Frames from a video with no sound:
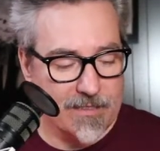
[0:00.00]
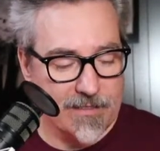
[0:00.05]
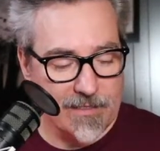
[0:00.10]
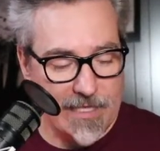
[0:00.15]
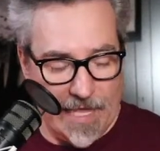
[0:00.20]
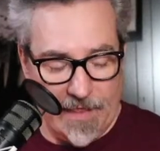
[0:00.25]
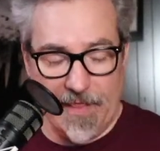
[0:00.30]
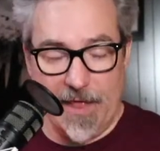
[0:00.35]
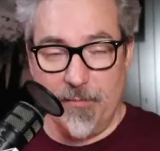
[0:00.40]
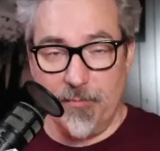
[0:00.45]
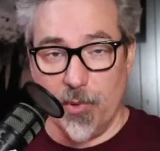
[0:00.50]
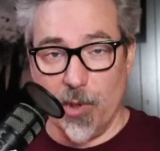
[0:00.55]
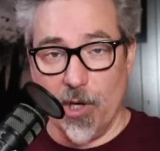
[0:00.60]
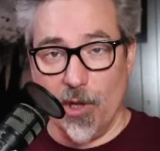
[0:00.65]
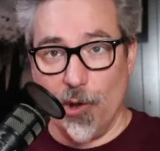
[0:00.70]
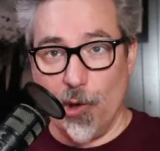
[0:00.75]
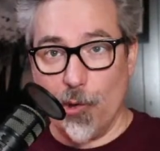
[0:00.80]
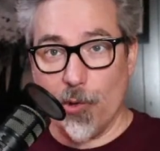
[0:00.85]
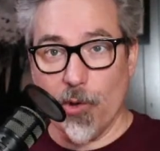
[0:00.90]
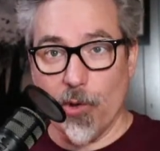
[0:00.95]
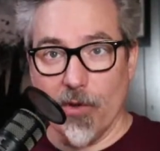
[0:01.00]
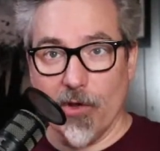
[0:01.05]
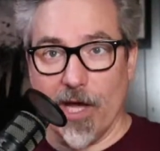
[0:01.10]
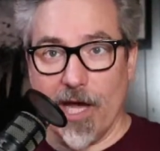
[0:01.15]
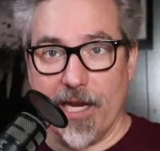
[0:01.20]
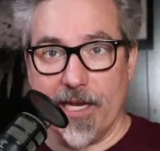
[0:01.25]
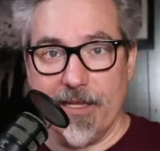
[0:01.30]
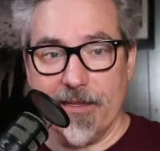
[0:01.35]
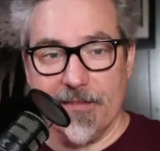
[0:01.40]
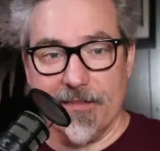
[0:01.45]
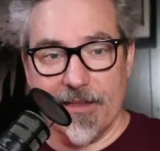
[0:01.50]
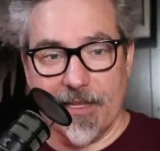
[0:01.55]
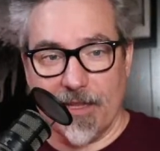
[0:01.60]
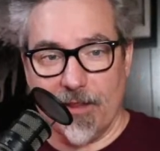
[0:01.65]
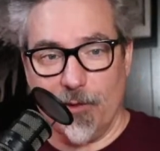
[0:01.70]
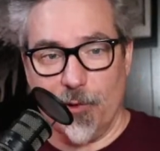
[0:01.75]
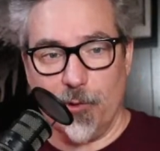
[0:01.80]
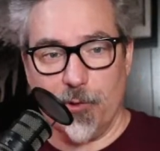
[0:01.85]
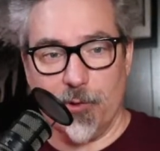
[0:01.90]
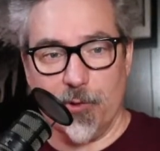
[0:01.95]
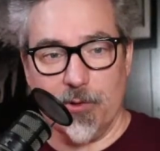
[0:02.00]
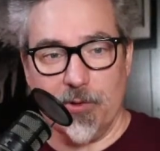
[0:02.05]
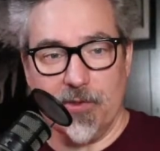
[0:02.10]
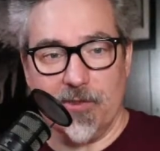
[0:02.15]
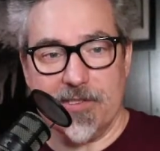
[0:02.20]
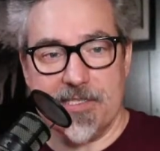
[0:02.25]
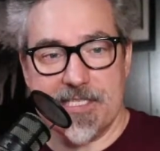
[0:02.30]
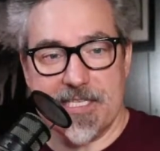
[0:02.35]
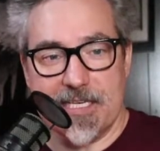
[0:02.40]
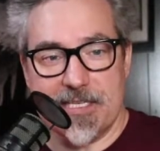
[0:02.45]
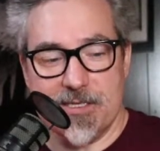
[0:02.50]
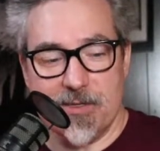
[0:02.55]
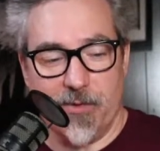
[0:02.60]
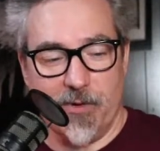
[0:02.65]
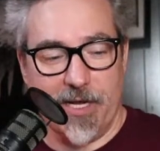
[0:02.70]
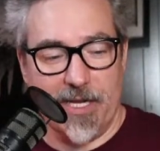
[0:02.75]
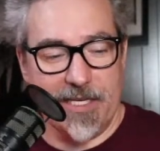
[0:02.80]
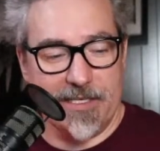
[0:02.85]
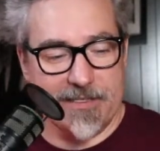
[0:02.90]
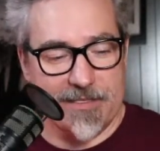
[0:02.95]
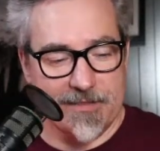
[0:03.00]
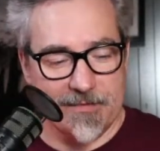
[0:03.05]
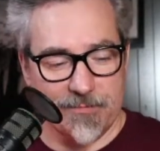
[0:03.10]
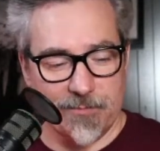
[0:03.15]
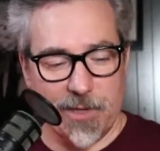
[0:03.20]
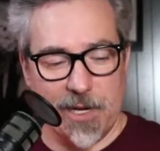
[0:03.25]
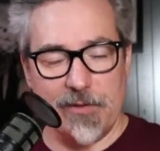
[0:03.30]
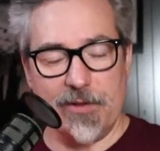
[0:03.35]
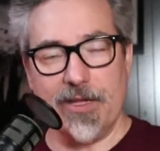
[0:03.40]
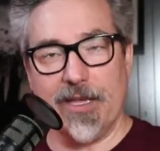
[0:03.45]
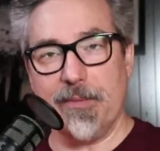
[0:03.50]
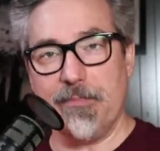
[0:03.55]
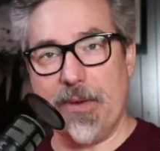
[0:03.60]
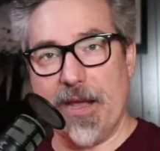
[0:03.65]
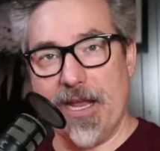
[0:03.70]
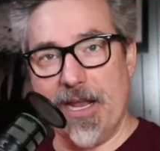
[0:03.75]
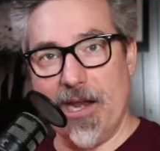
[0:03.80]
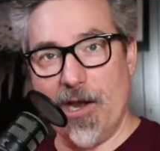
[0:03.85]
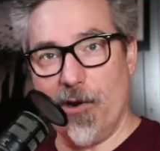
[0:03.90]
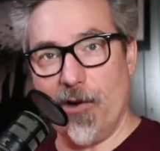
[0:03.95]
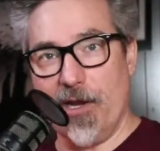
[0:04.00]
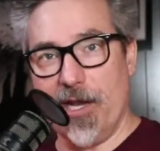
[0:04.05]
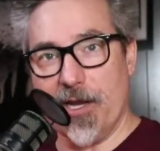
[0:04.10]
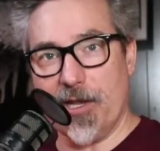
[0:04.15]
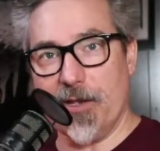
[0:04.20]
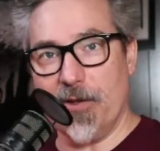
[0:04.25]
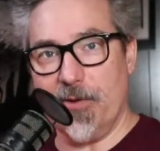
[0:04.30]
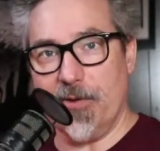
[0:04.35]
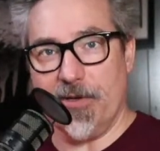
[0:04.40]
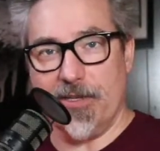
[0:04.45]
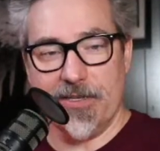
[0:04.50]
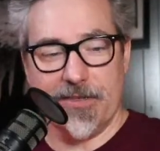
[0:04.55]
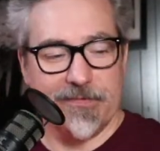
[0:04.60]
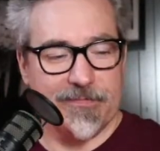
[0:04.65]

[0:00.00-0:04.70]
then put a local on it, like Local 608, probably by area code.